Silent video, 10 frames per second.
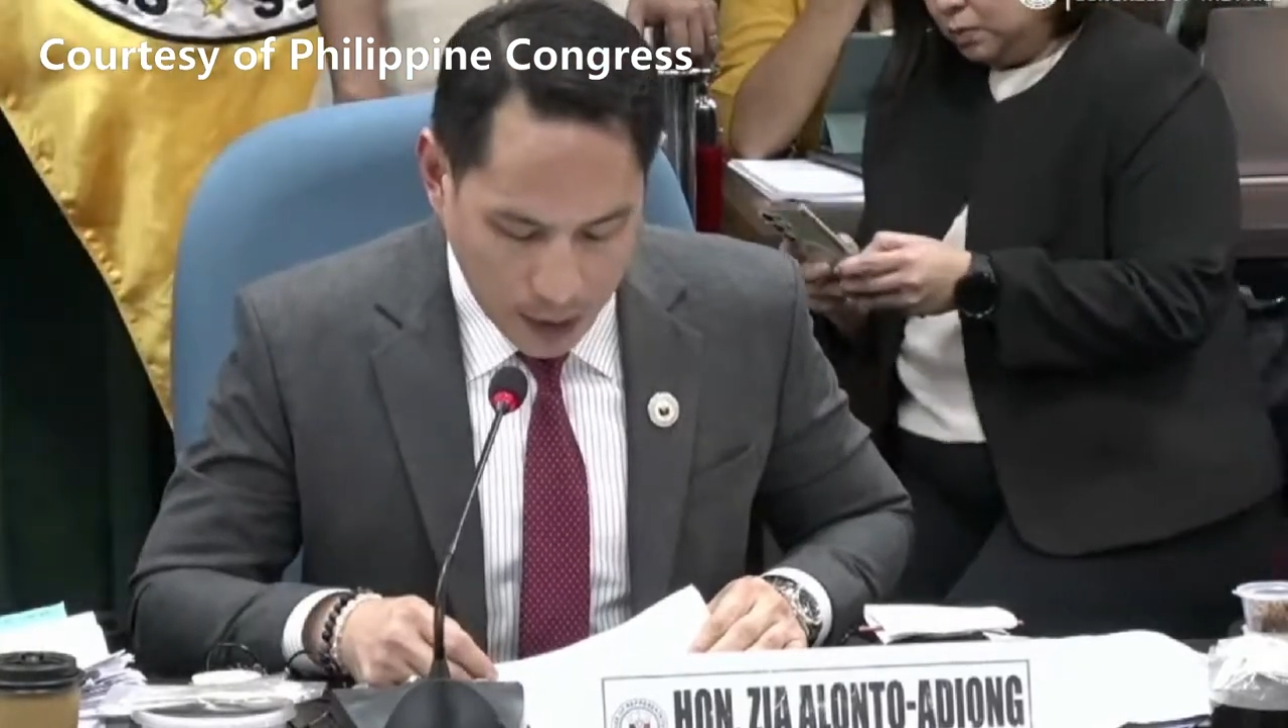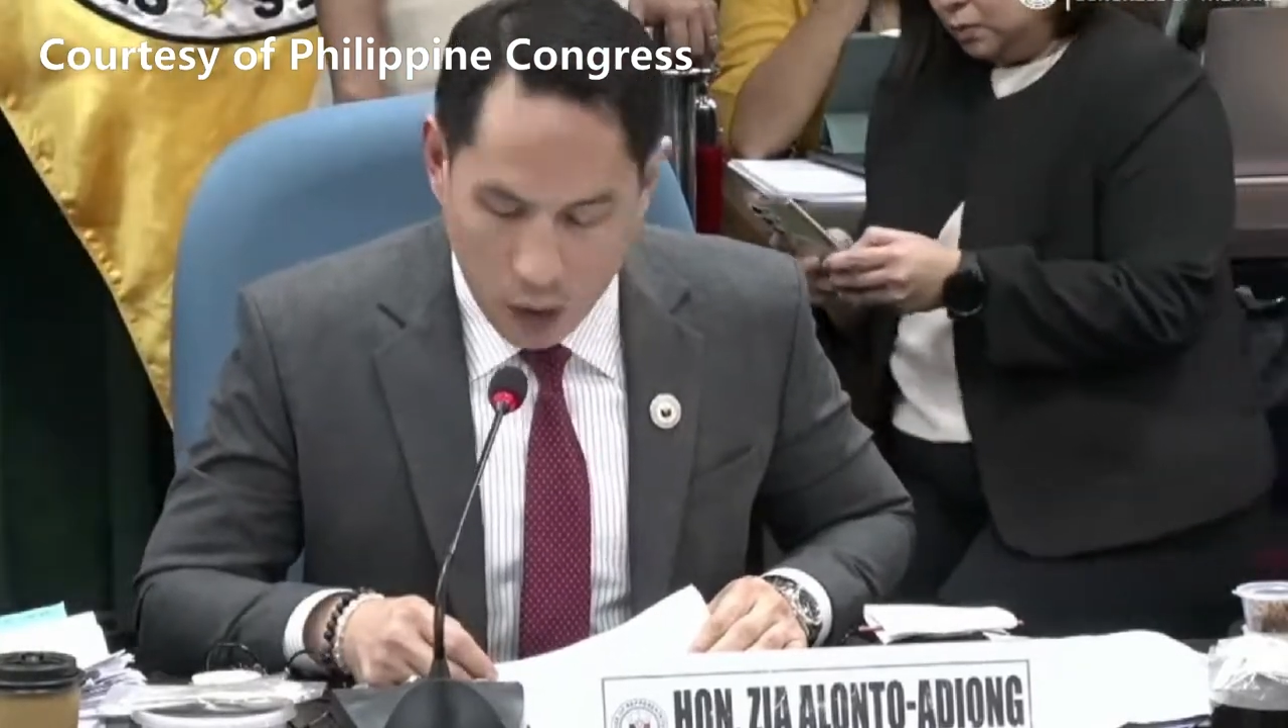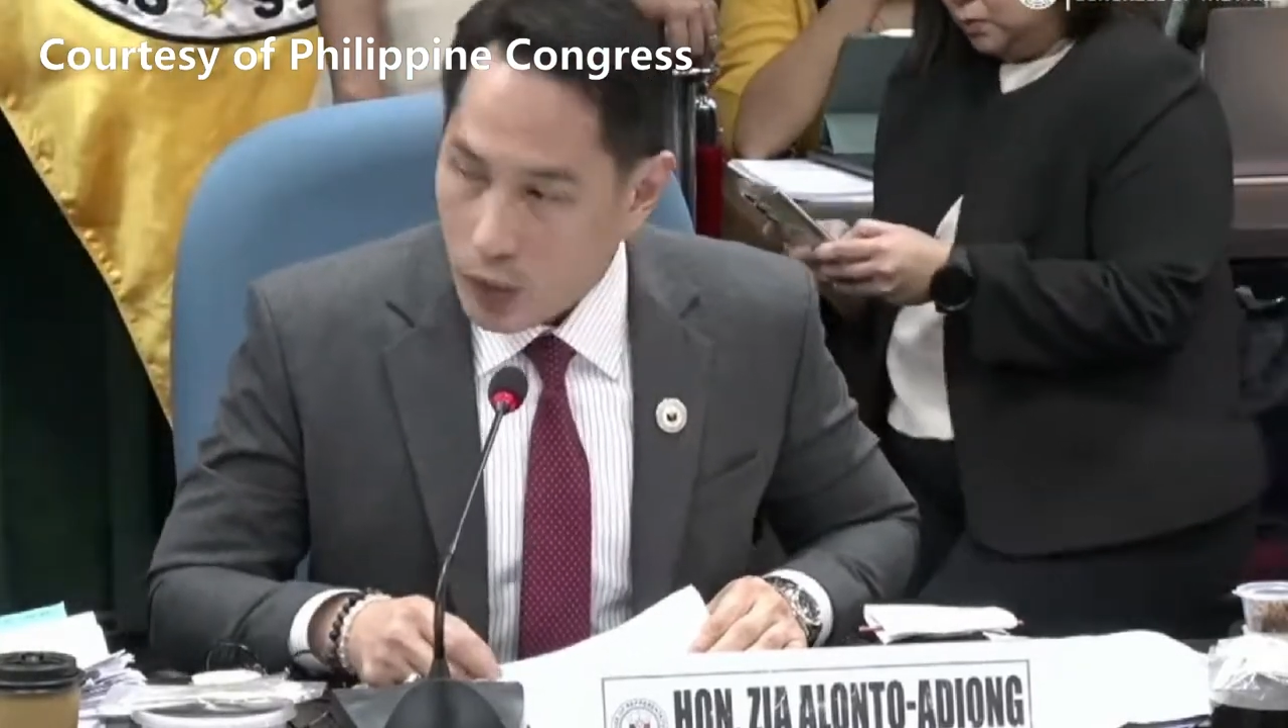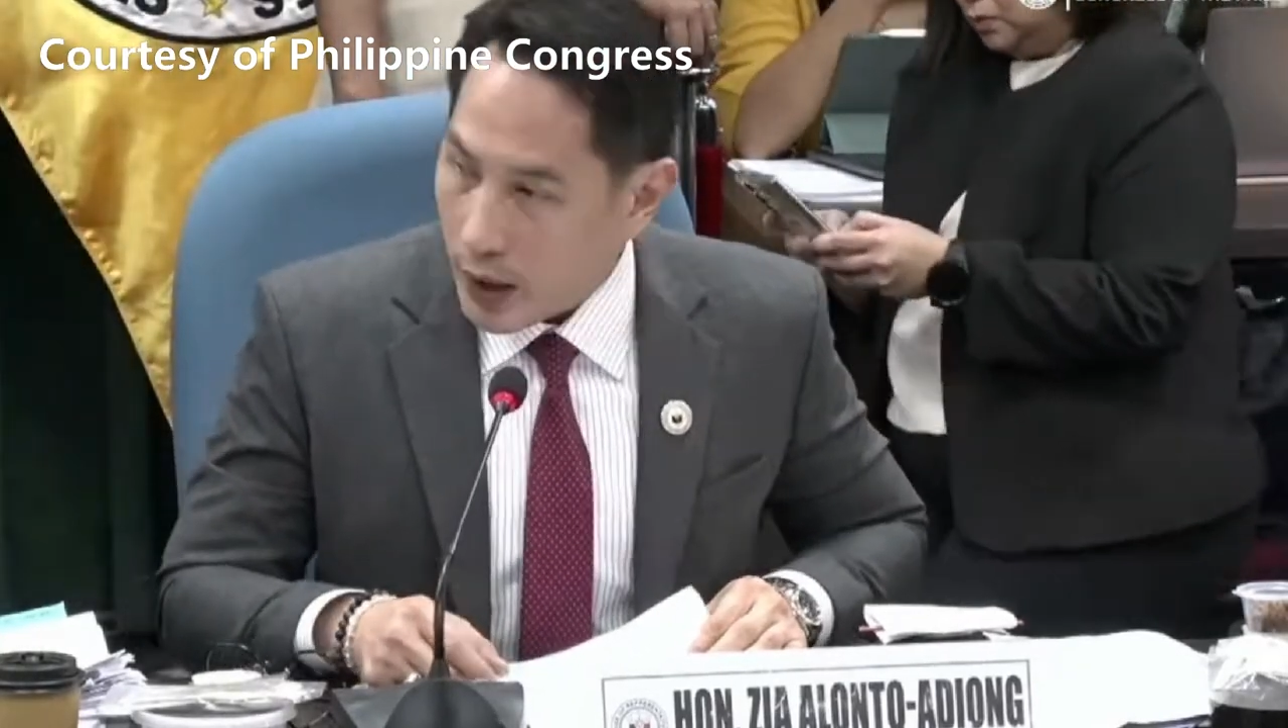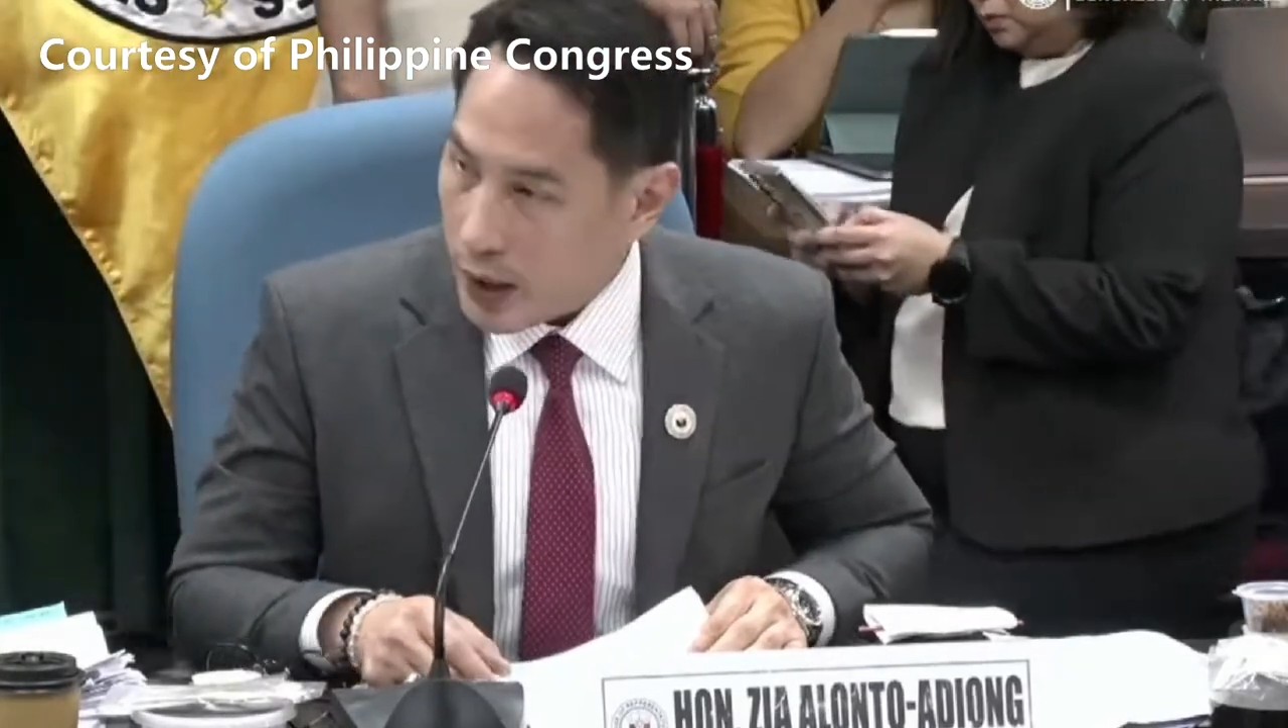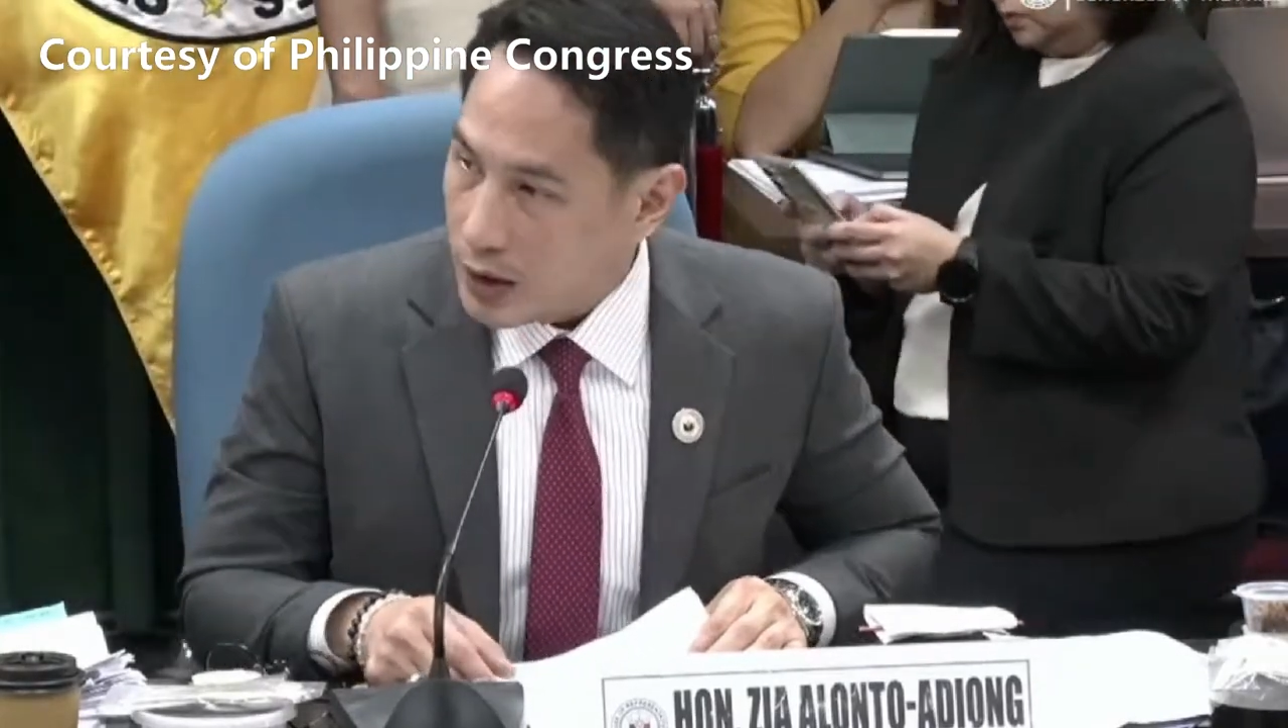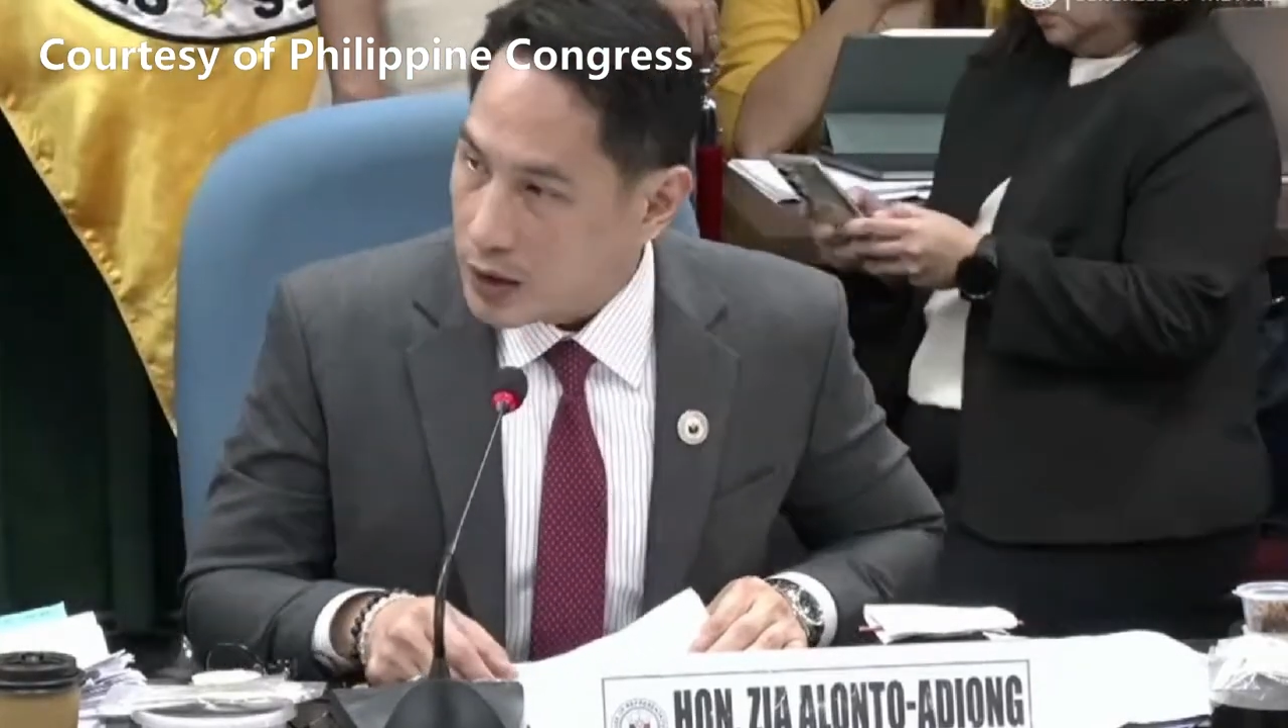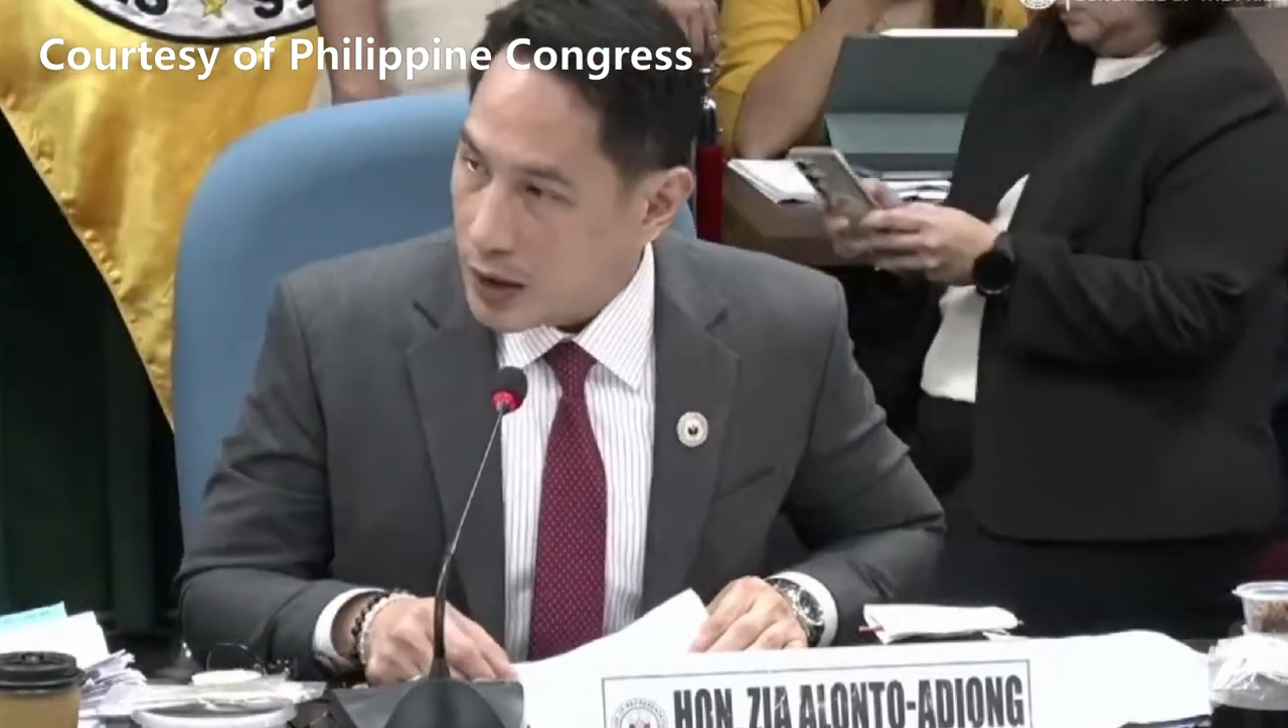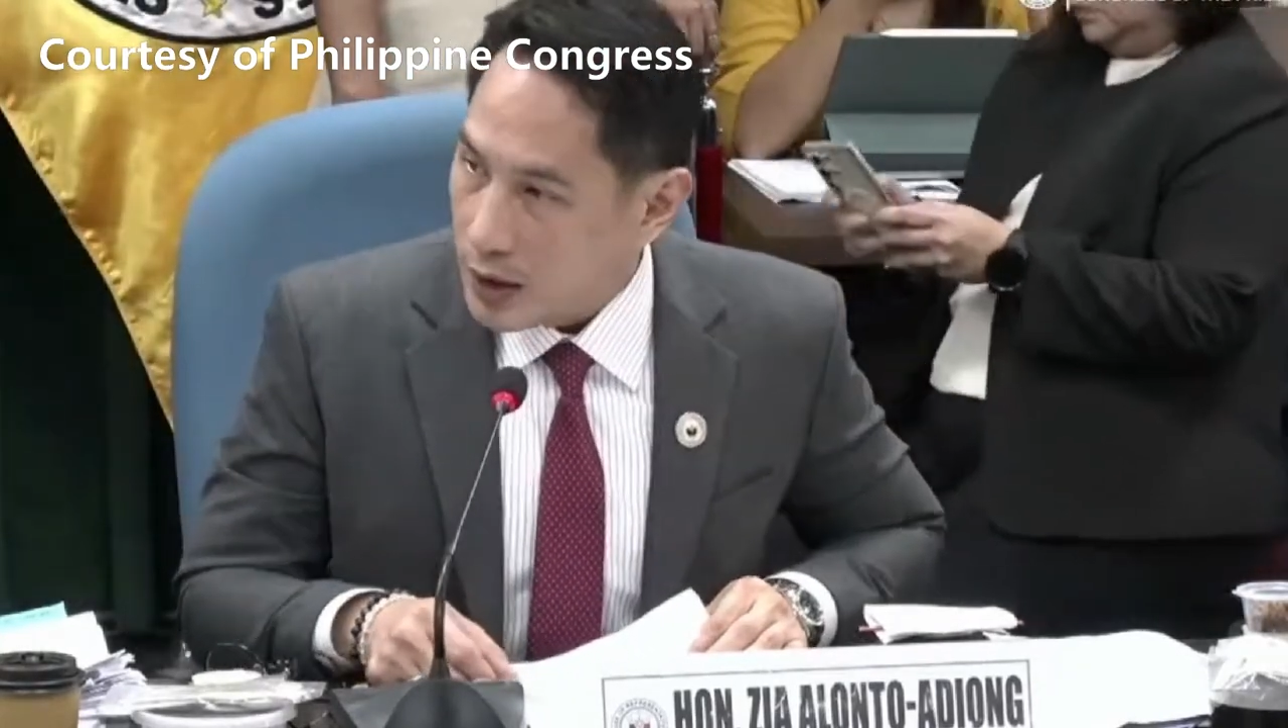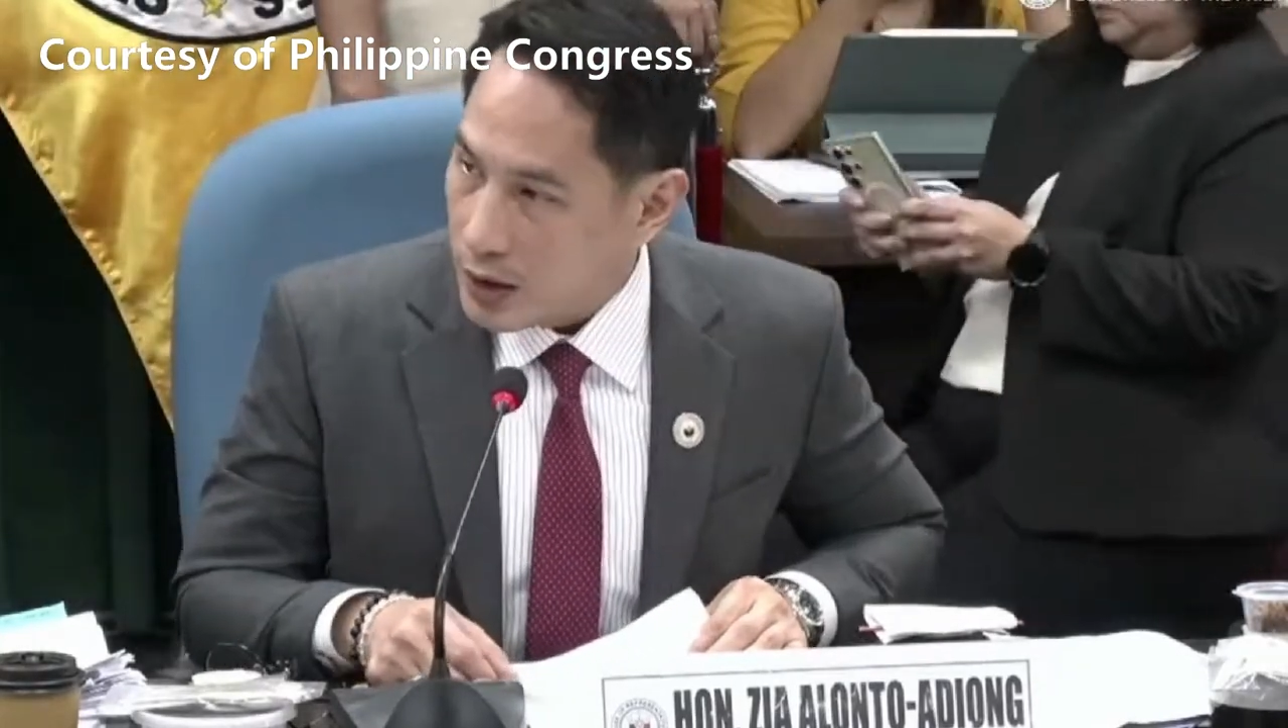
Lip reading: DOH